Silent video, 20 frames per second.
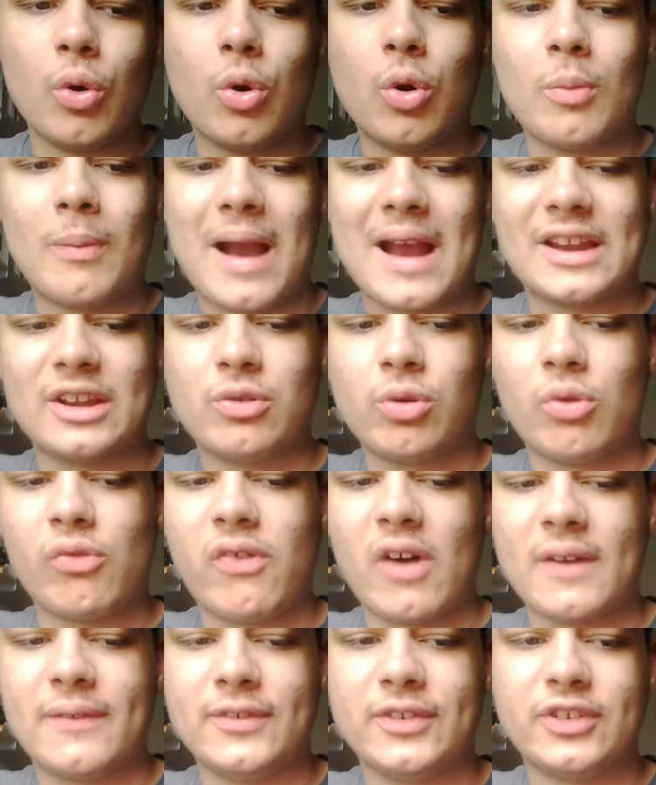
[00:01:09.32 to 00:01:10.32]
automatically
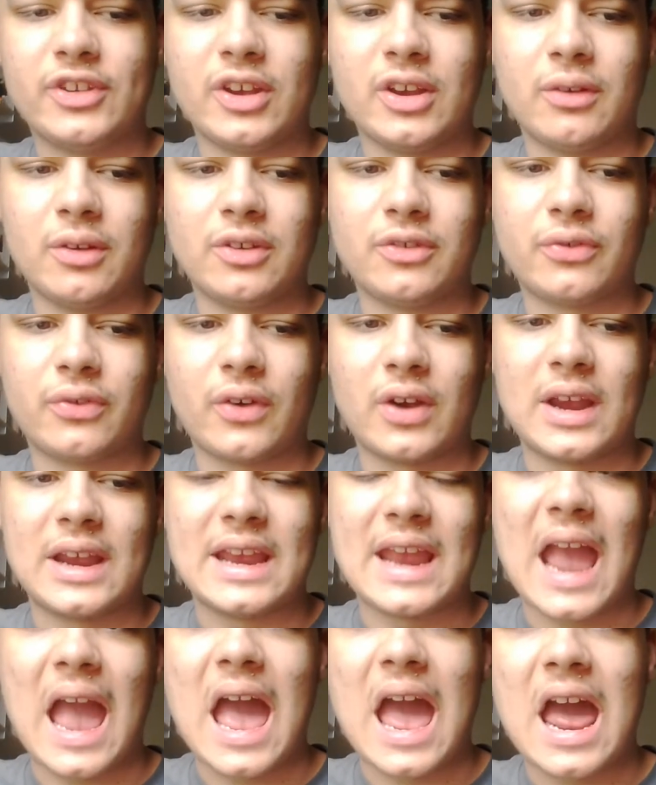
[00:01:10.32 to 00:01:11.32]
qualify for Series
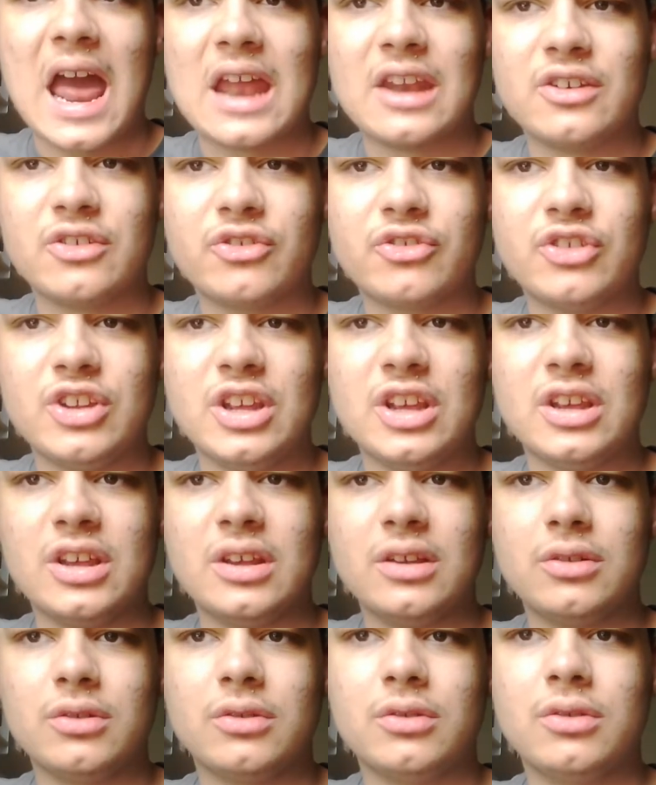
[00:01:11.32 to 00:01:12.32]
3, and
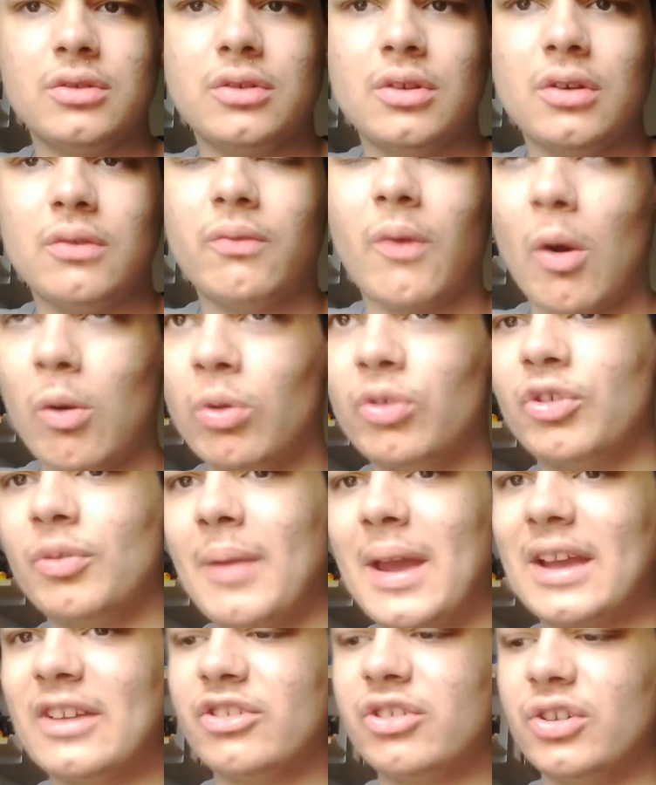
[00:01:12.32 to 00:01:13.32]
the robots in
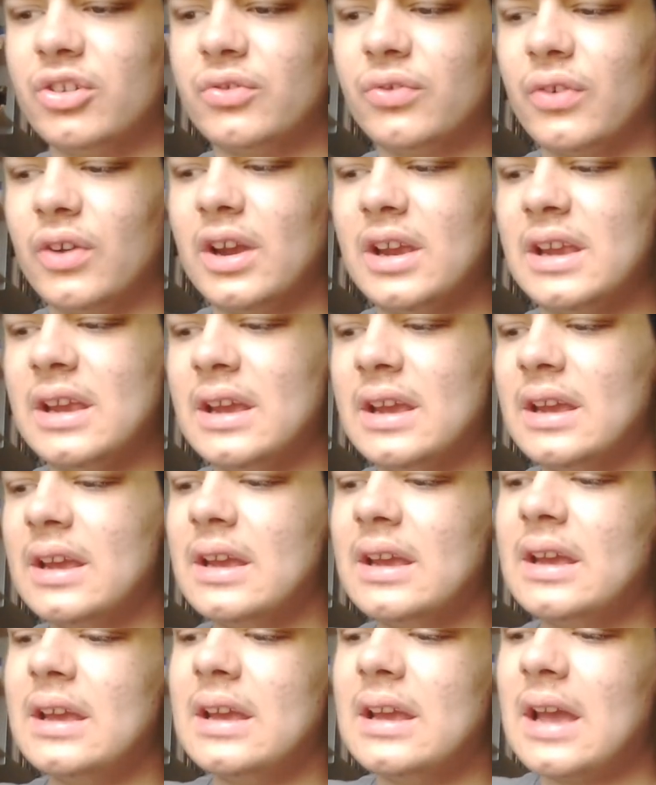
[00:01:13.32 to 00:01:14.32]
Mega Series 3.
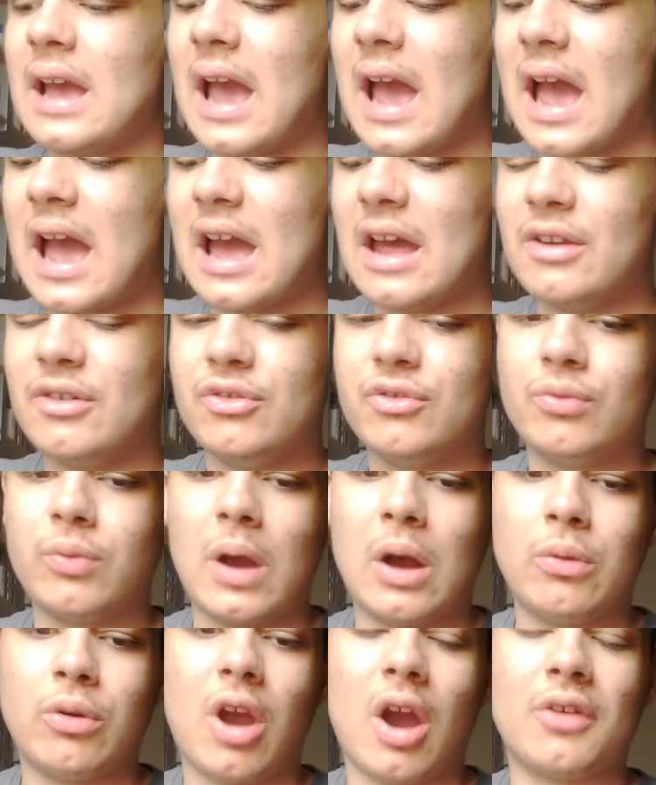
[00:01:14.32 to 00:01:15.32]
And,
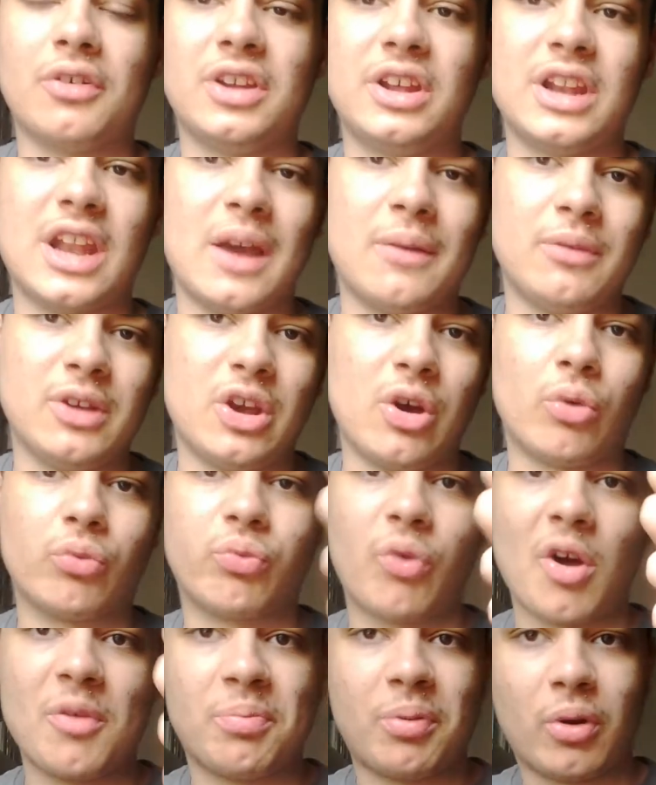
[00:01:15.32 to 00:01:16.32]
well, currently in there we've got
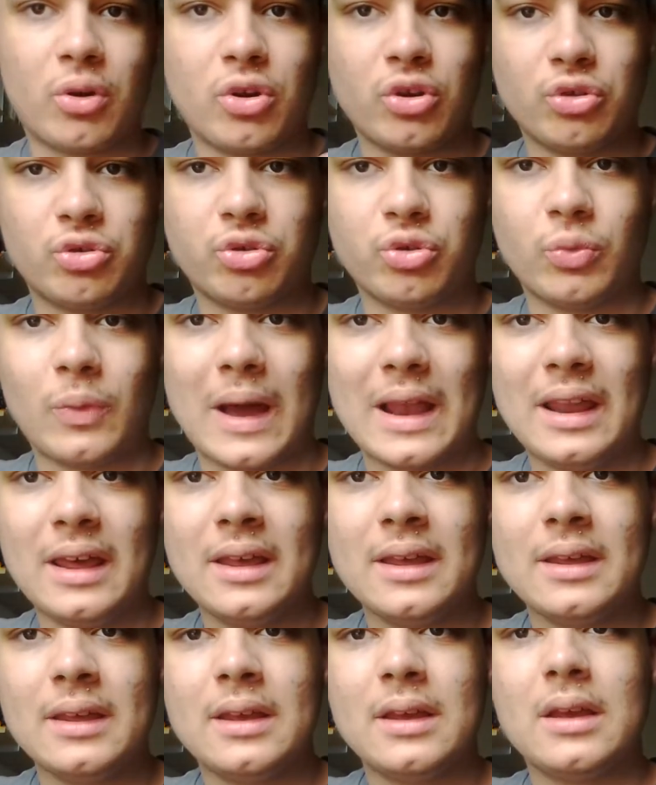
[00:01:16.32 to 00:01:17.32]
Roblox and
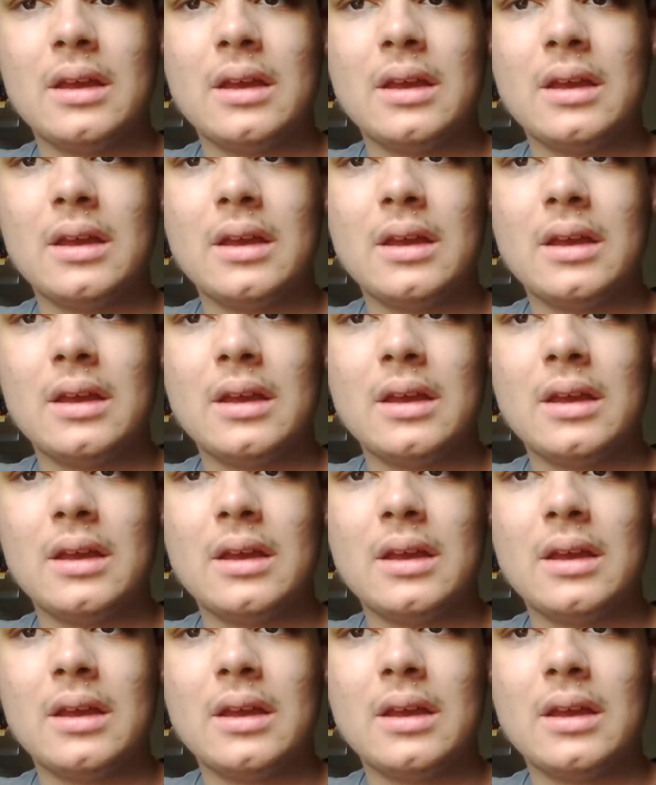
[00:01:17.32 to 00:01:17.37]
Cruella.